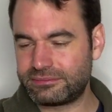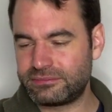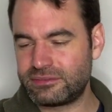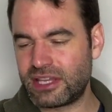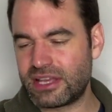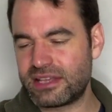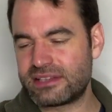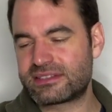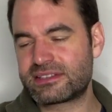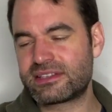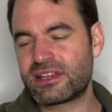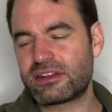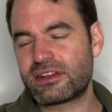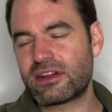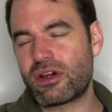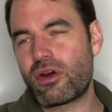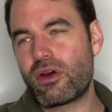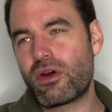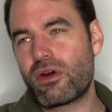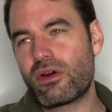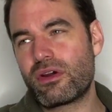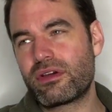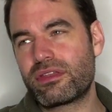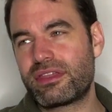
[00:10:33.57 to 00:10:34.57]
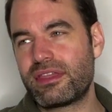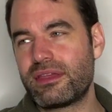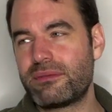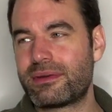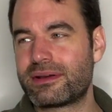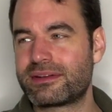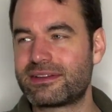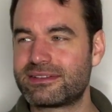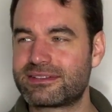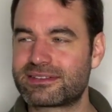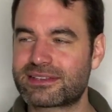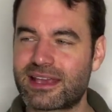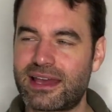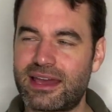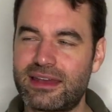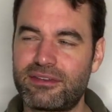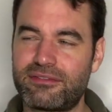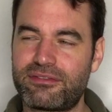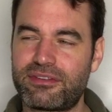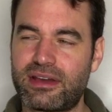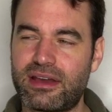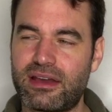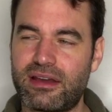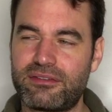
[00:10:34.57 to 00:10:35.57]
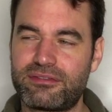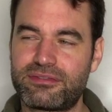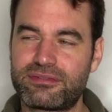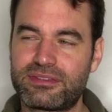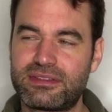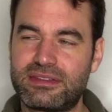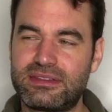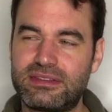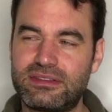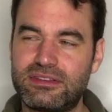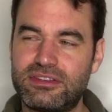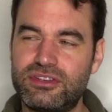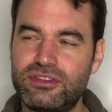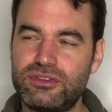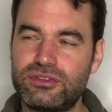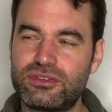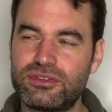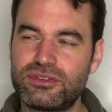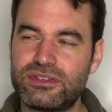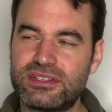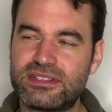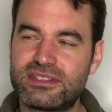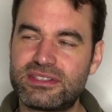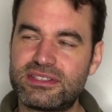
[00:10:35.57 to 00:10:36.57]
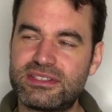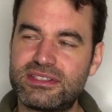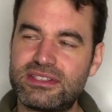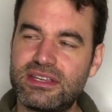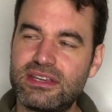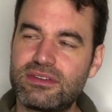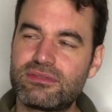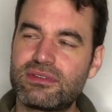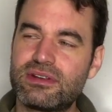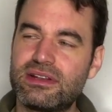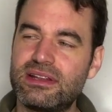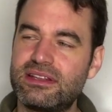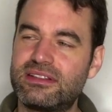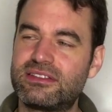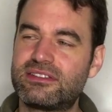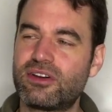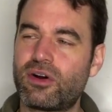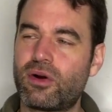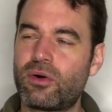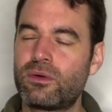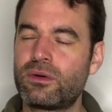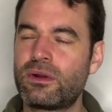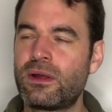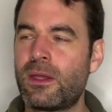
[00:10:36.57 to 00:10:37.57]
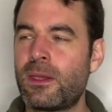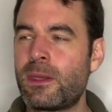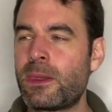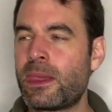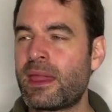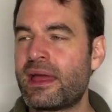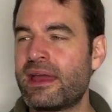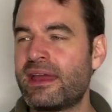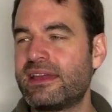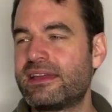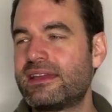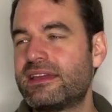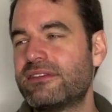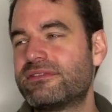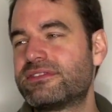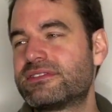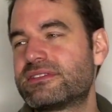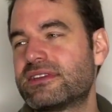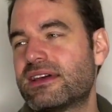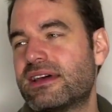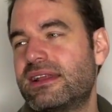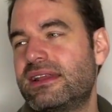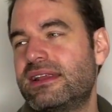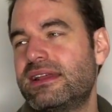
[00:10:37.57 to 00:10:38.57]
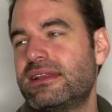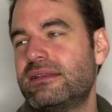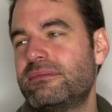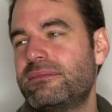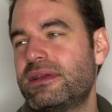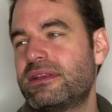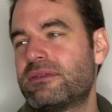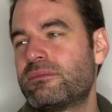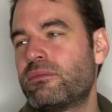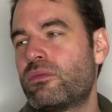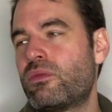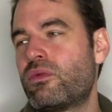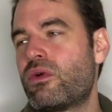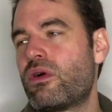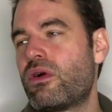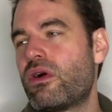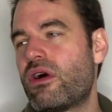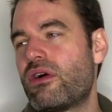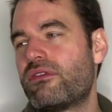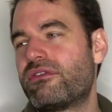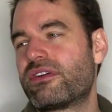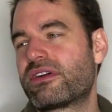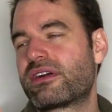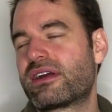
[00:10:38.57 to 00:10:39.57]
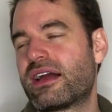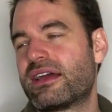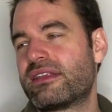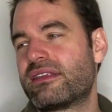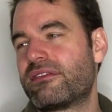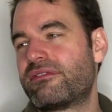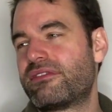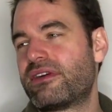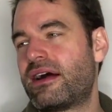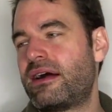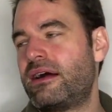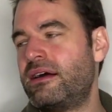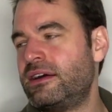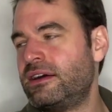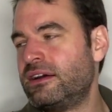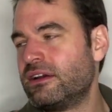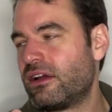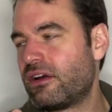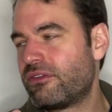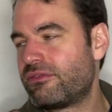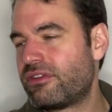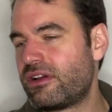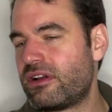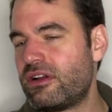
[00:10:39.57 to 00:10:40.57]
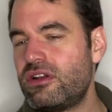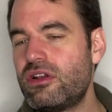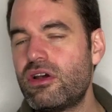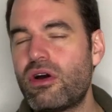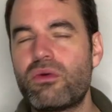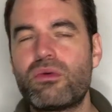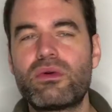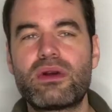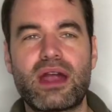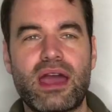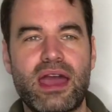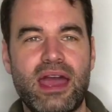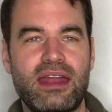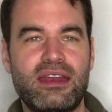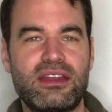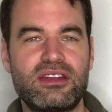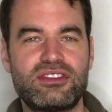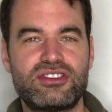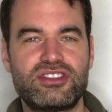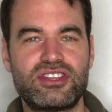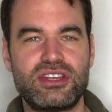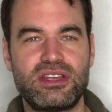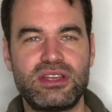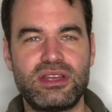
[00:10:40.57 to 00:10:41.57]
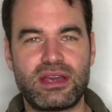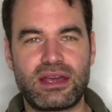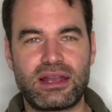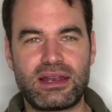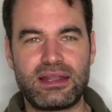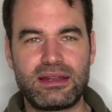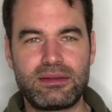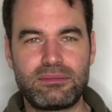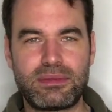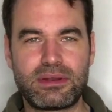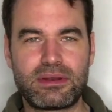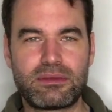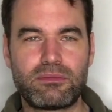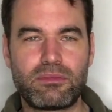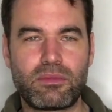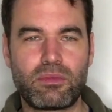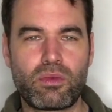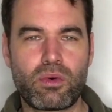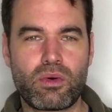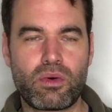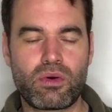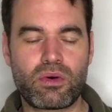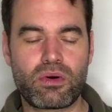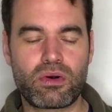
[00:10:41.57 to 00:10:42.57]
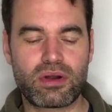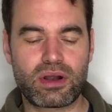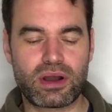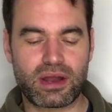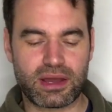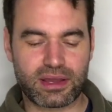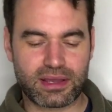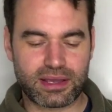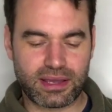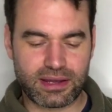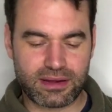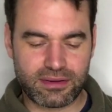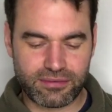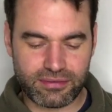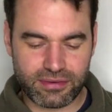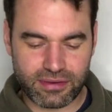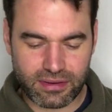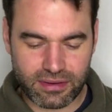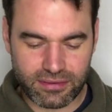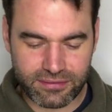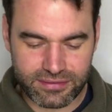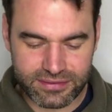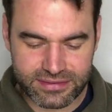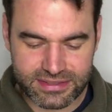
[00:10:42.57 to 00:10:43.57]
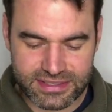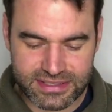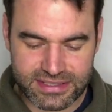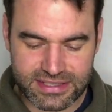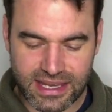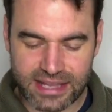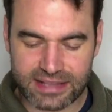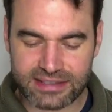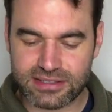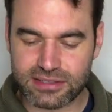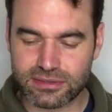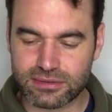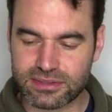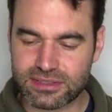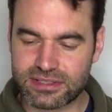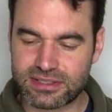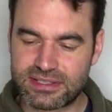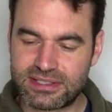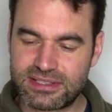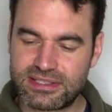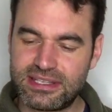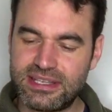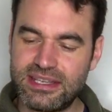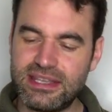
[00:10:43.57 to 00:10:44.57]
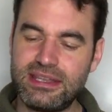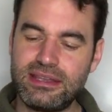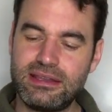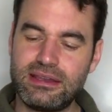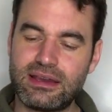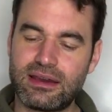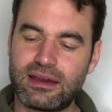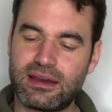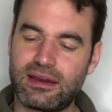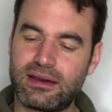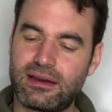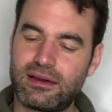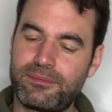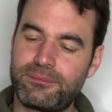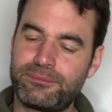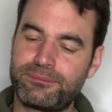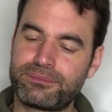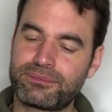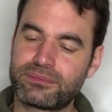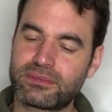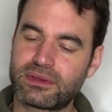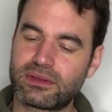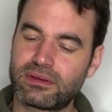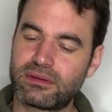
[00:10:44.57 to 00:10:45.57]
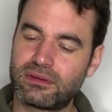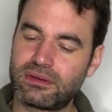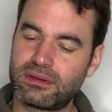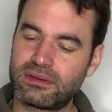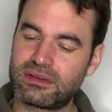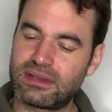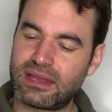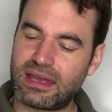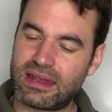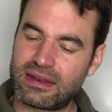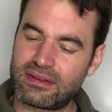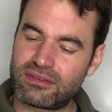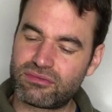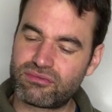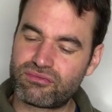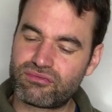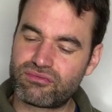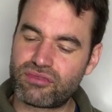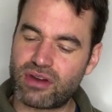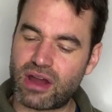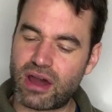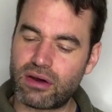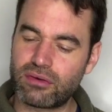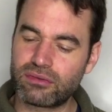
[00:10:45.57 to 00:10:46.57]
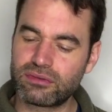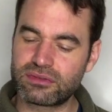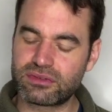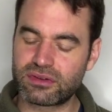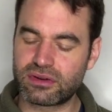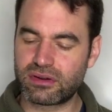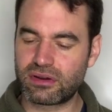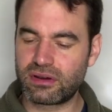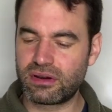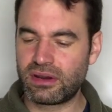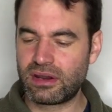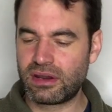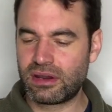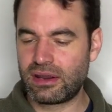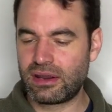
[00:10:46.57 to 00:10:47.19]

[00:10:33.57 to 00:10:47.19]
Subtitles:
it's not a earthy, but it's kind of due to this cereally tone, it gives a little bit more of a kind of a lower energy, a little bit more kind of settled tea, and rounder